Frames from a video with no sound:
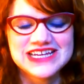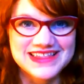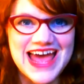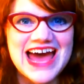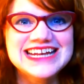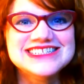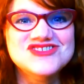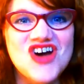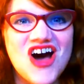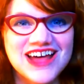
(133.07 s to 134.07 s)
That is
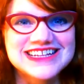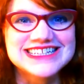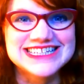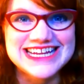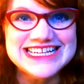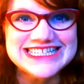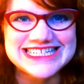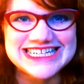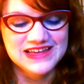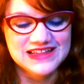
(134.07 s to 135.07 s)
not
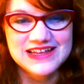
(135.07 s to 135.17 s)
lazy.